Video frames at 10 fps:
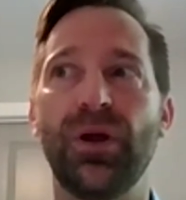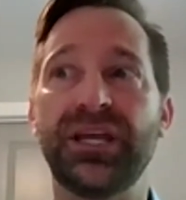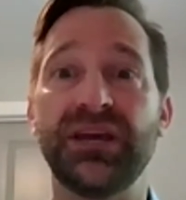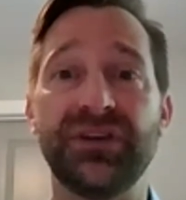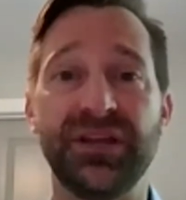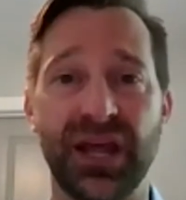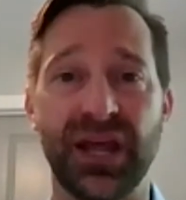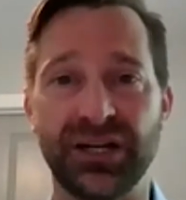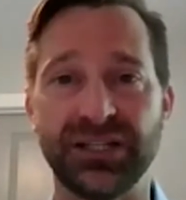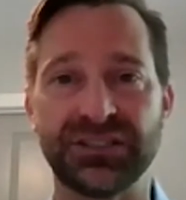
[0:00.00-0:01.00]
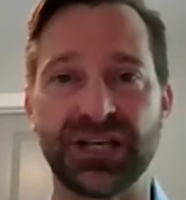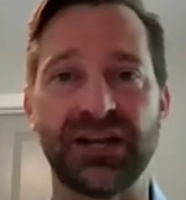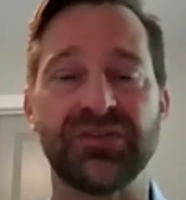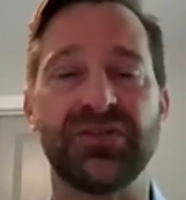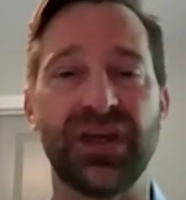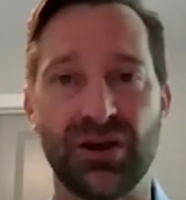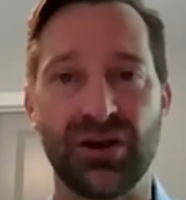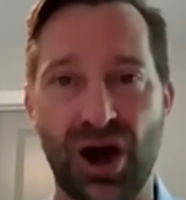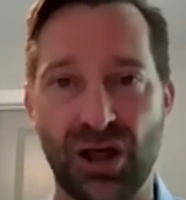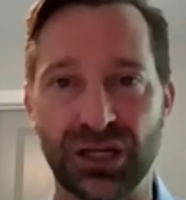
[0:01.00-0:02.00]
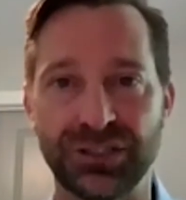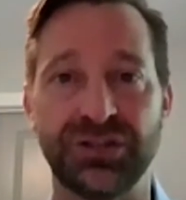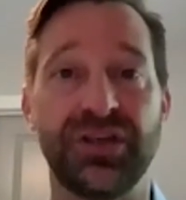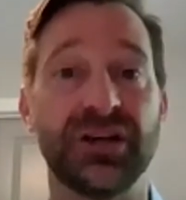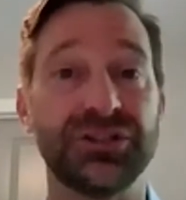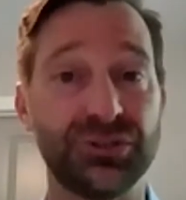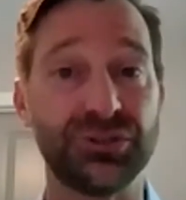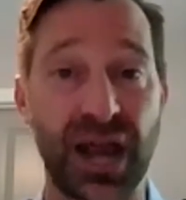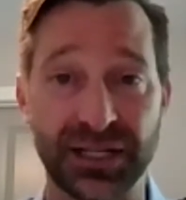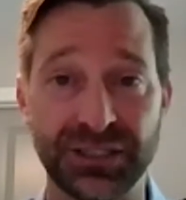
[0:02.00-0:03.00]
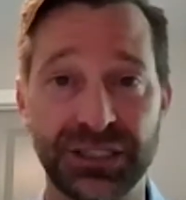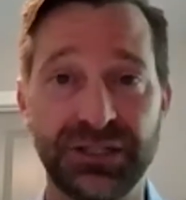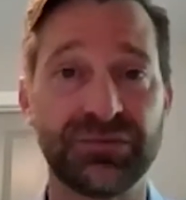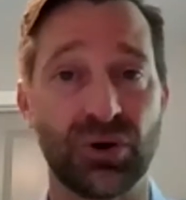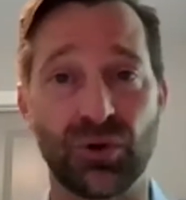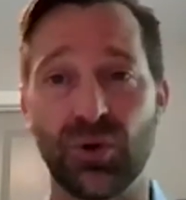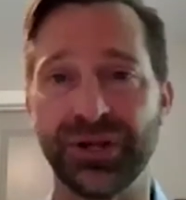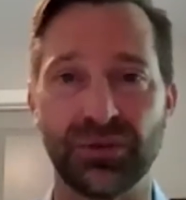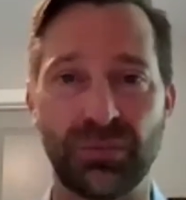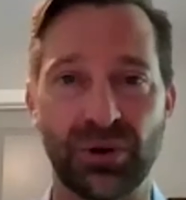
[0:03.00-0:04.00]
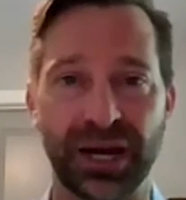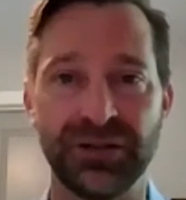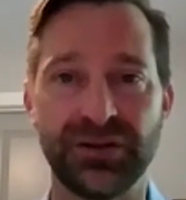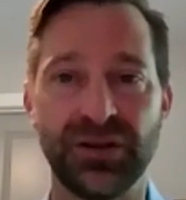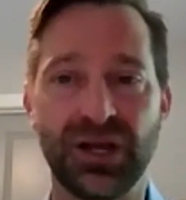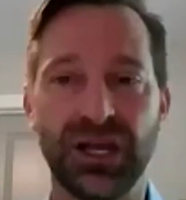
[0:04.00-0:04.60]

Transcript: giving their insight, their knowledge, their strategy for growing their brand.